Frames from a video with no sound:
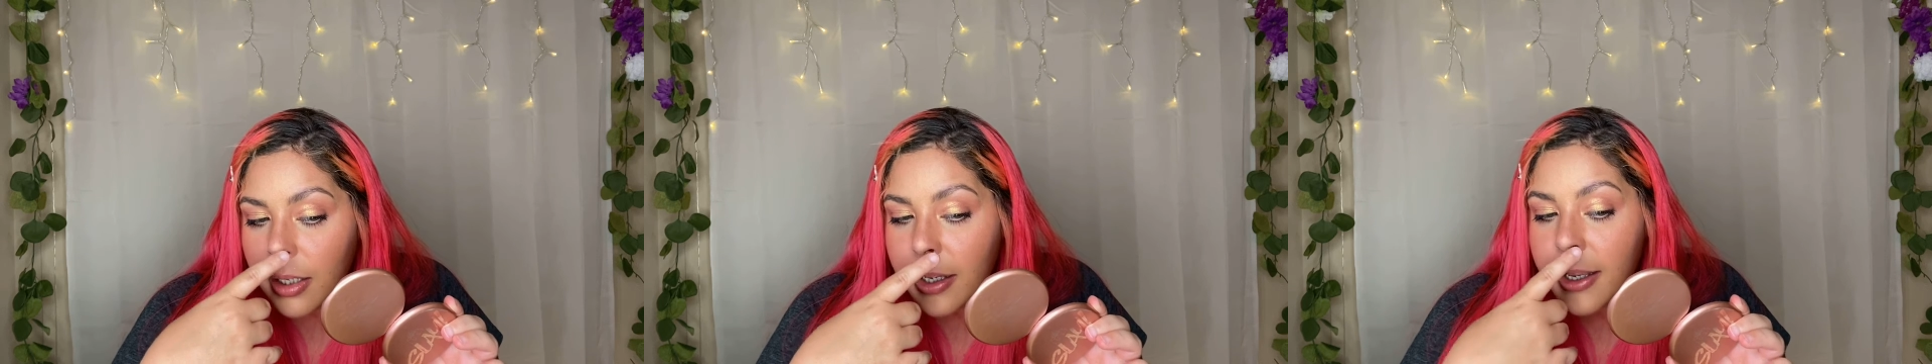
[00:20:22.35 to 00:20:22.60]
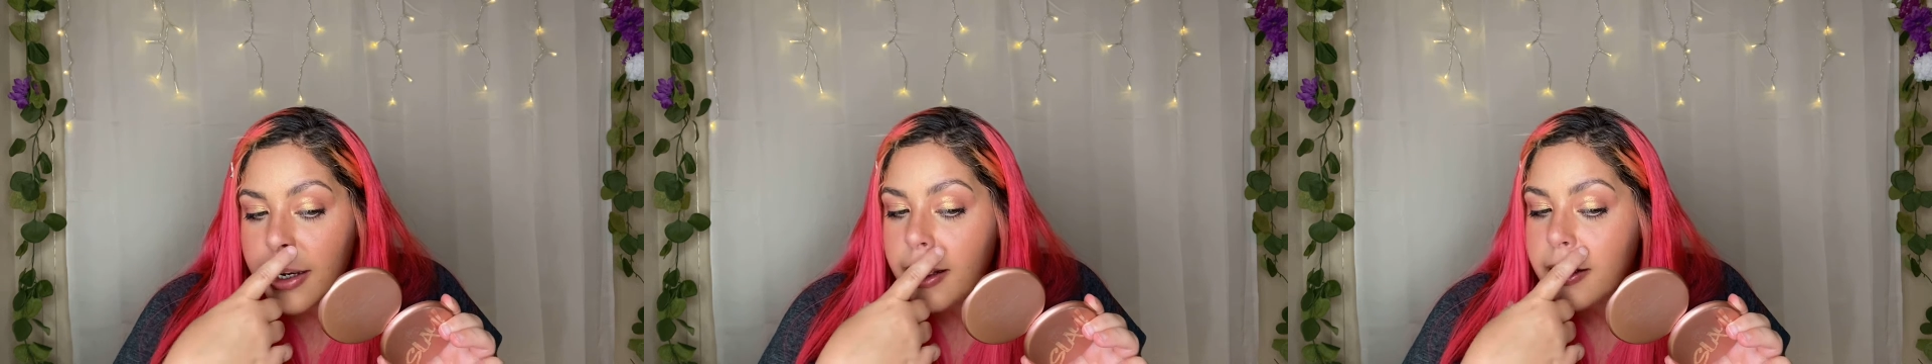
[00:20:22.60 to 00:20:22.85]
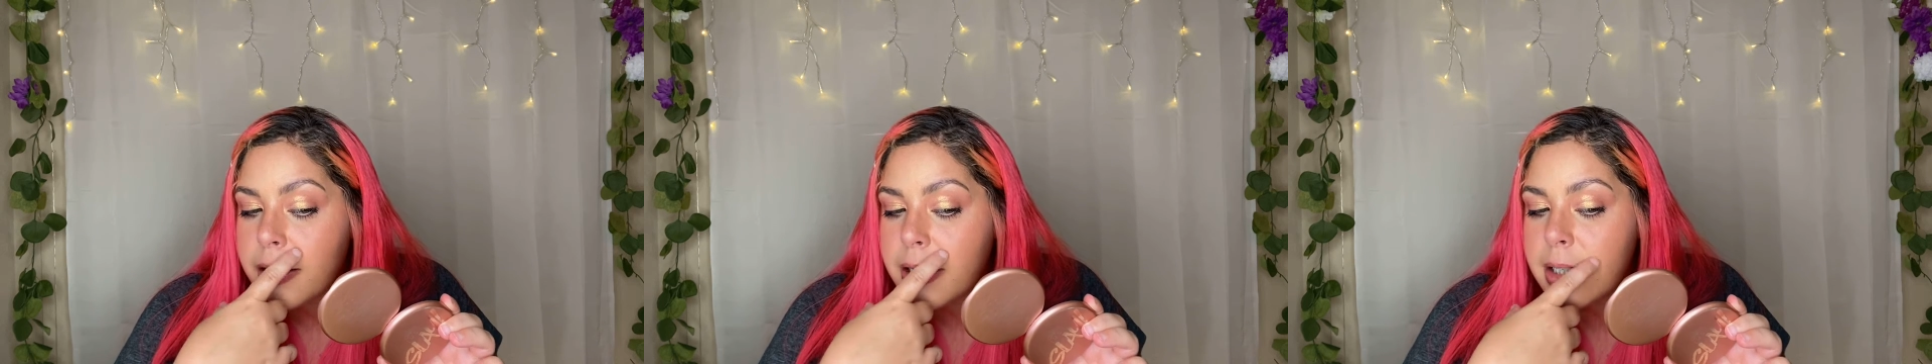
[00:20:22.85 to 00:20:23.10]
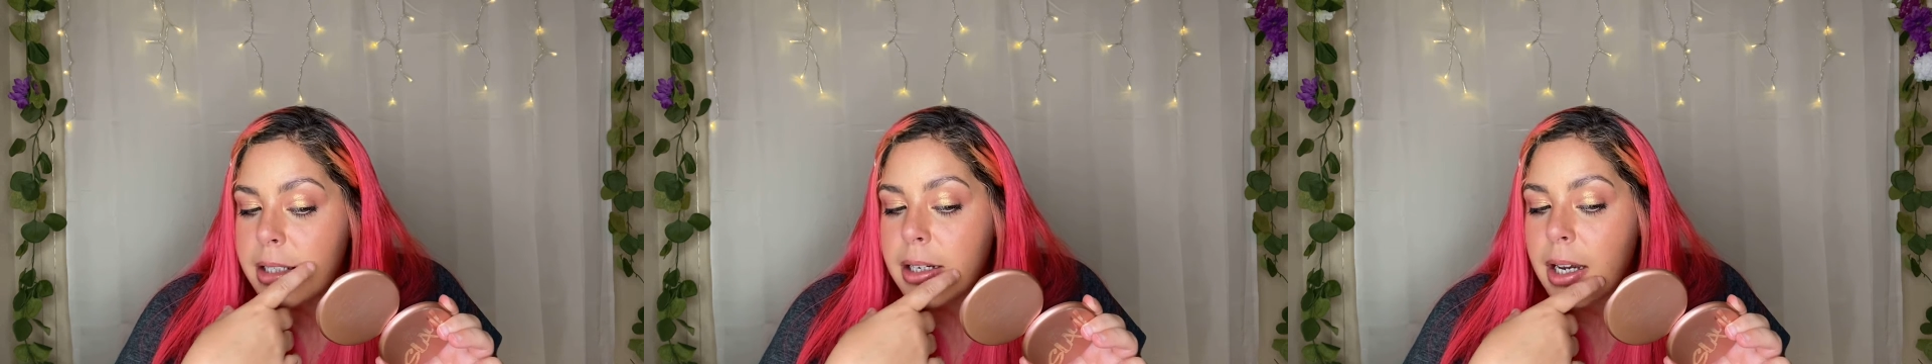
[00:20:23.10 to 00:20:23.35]
It
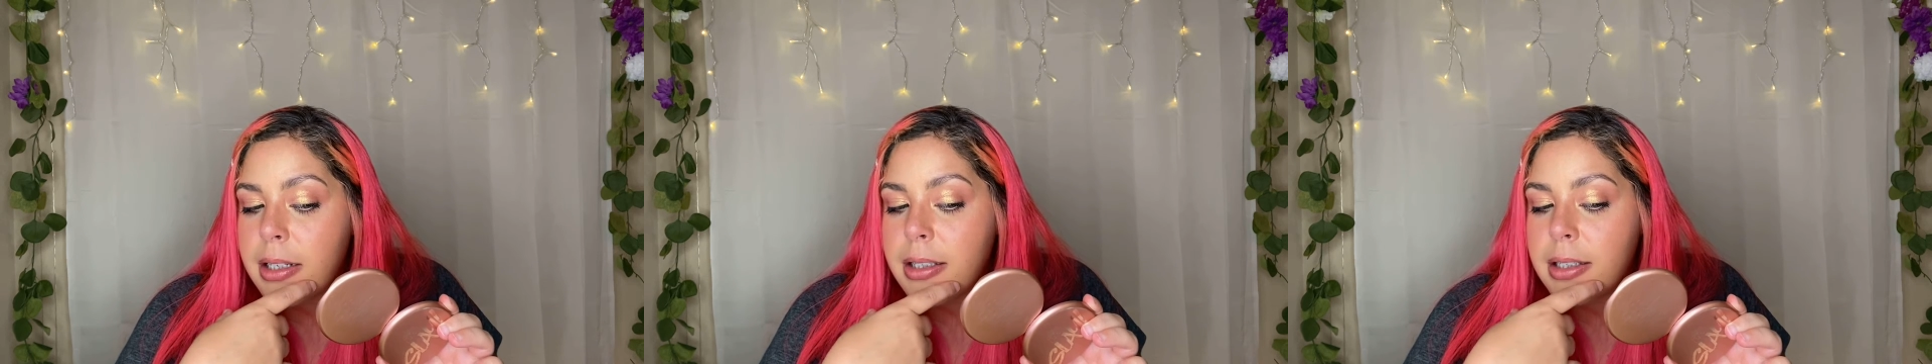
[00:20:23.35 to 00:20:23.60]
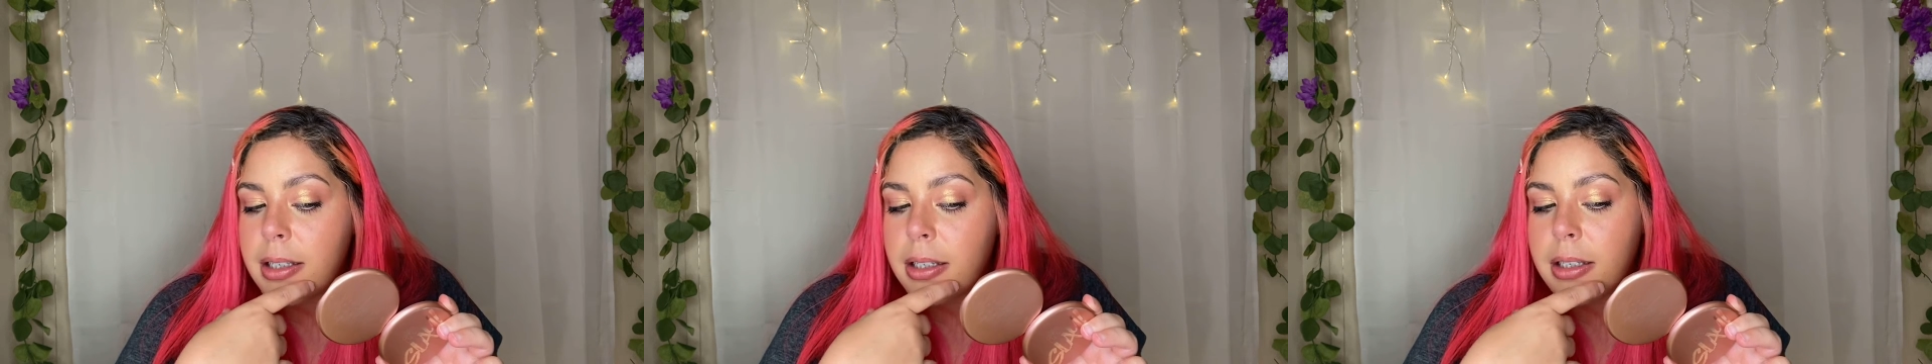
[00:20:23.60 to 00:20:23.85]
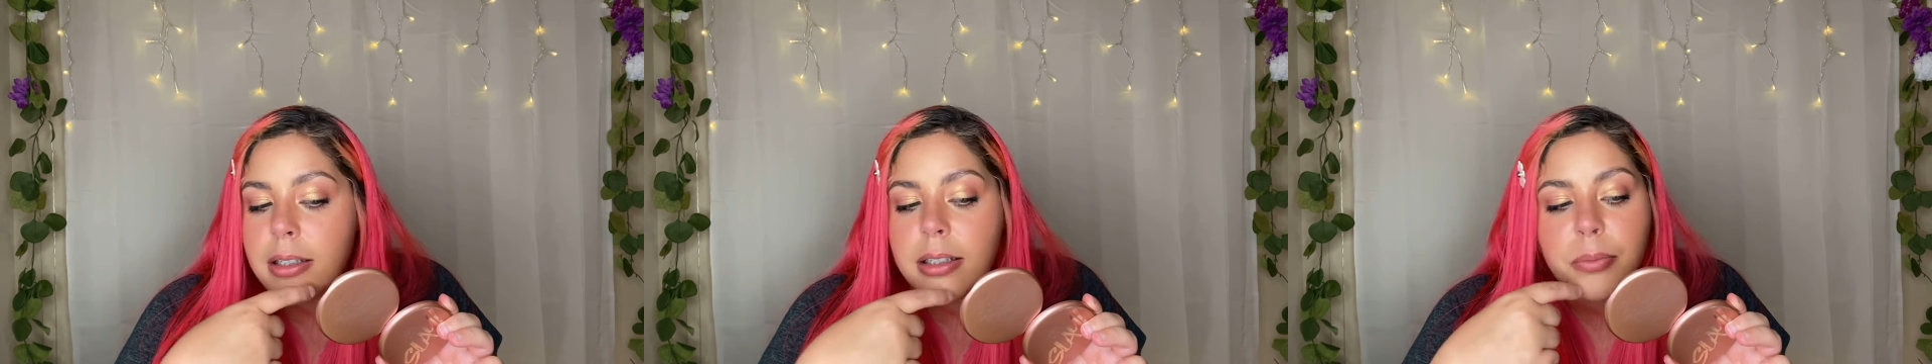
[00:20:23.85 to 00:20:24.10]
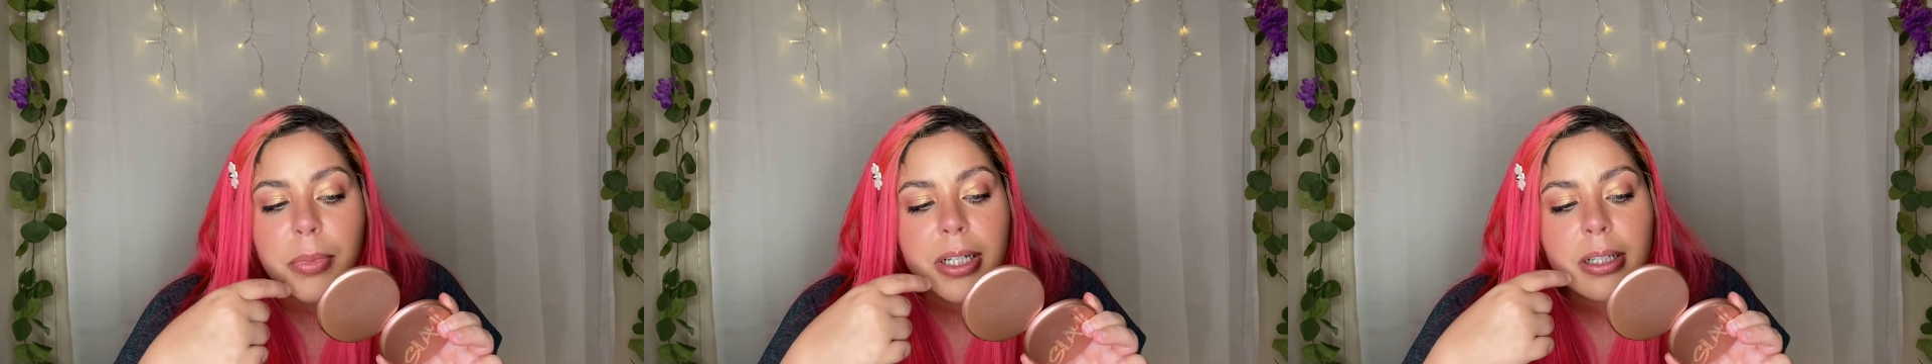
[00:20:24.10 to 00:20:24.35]
did not sink into
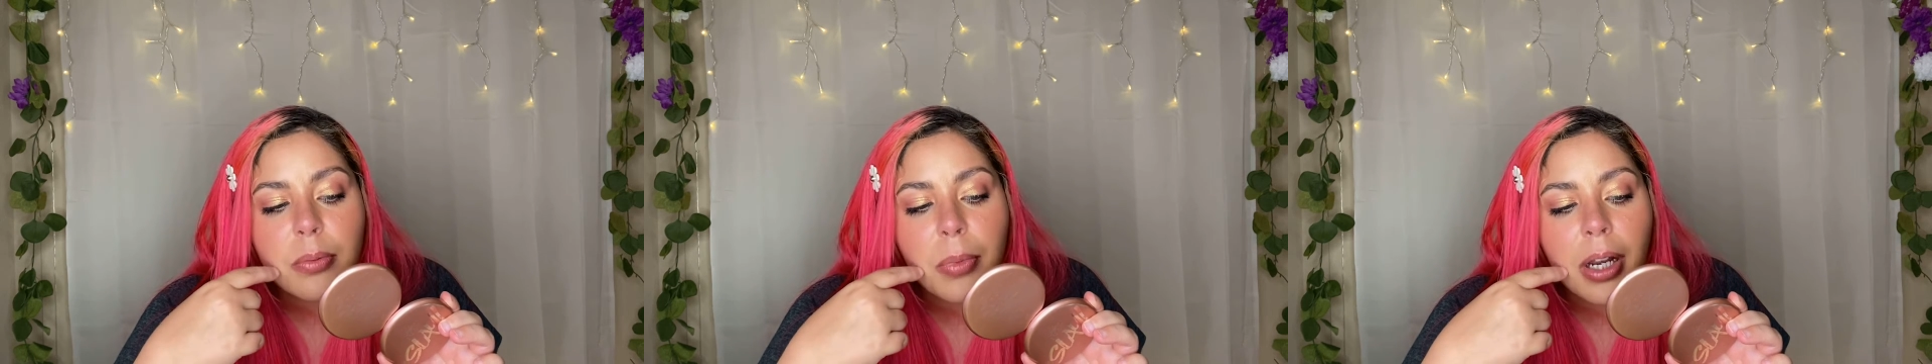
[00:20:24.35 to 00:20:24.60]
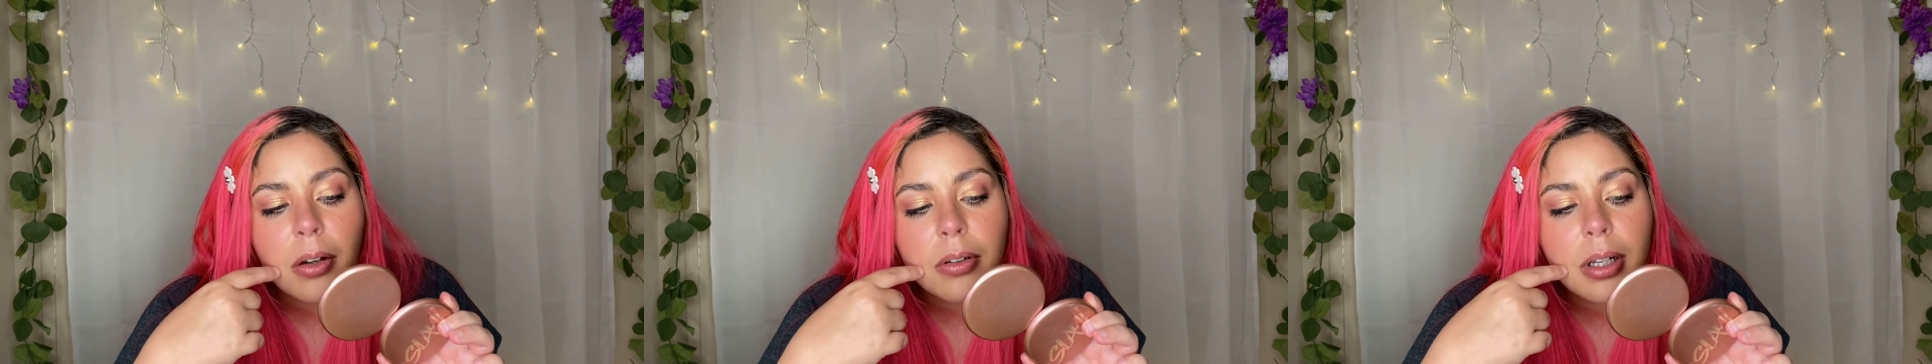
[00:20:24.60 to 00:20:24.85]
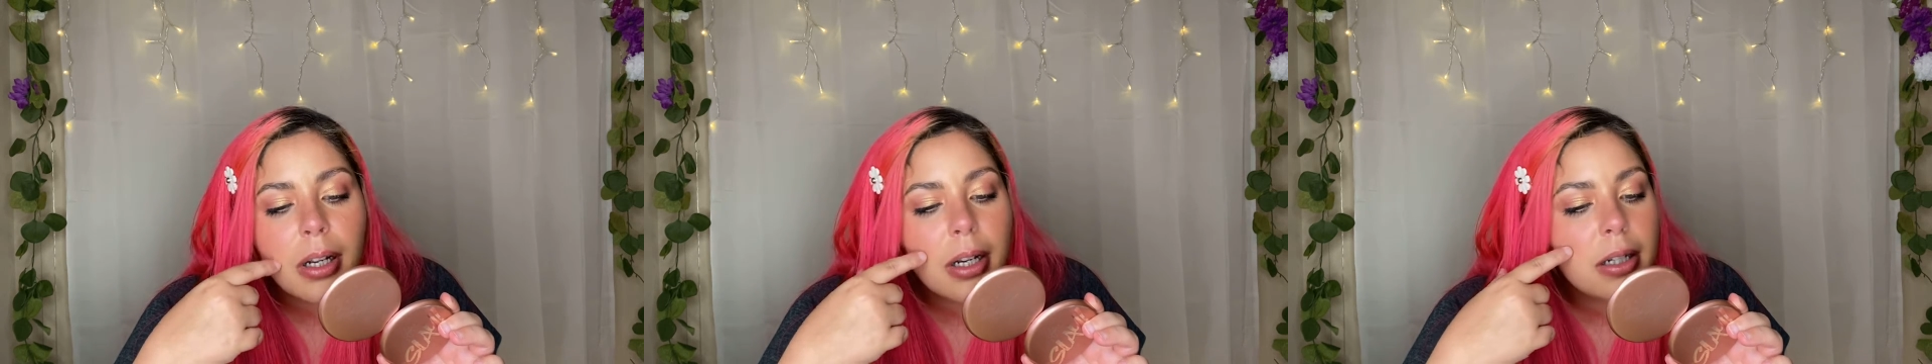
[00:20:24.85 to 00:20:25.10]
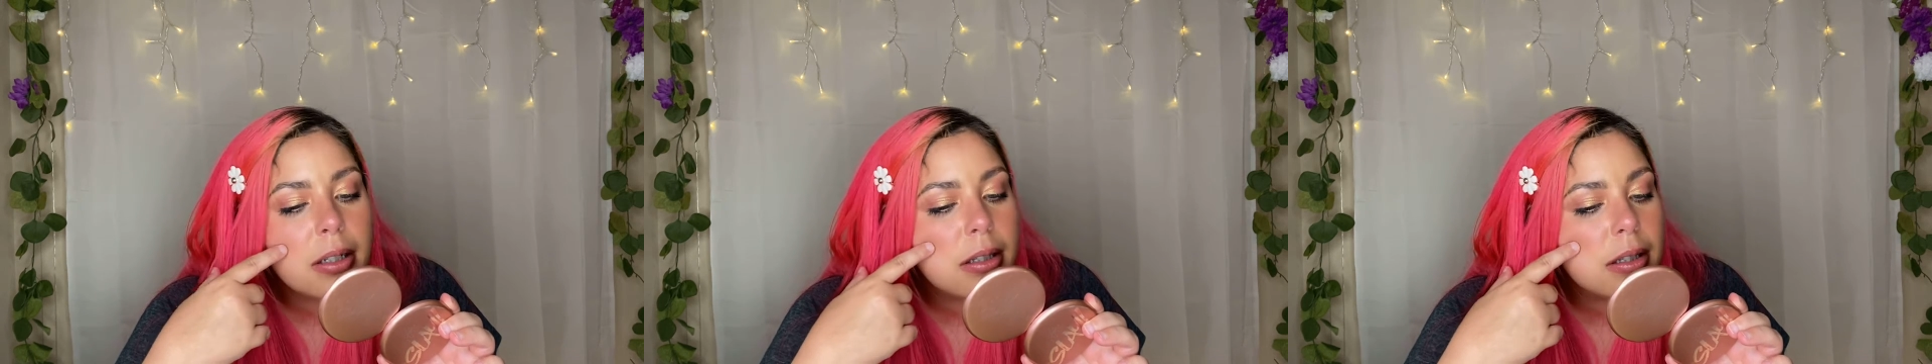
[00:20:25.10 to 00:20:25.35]
my smile
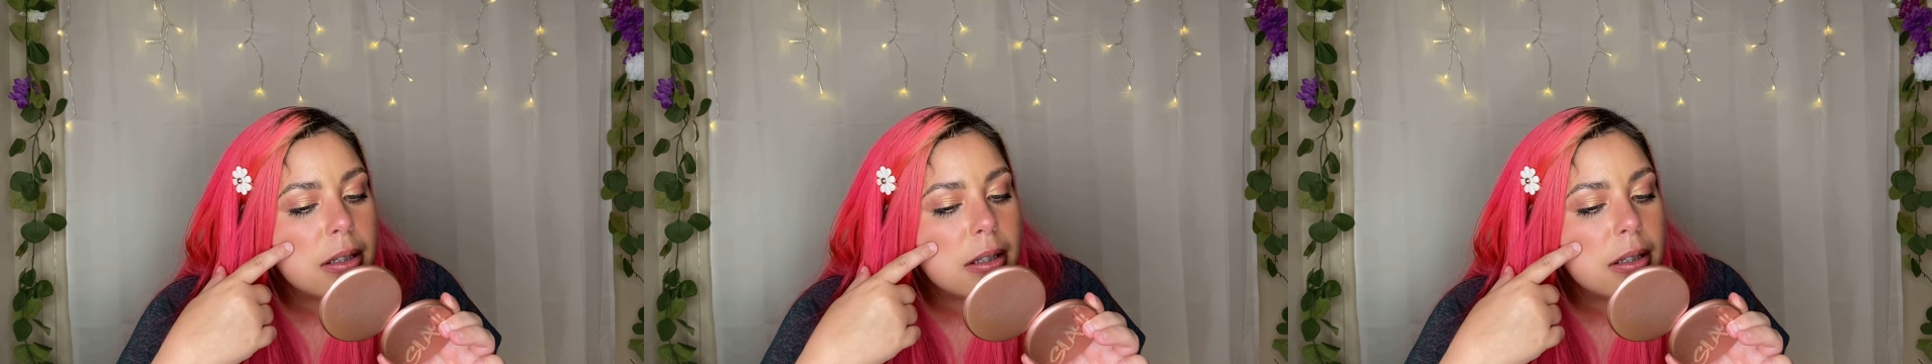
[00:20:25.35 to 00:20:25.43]
lines.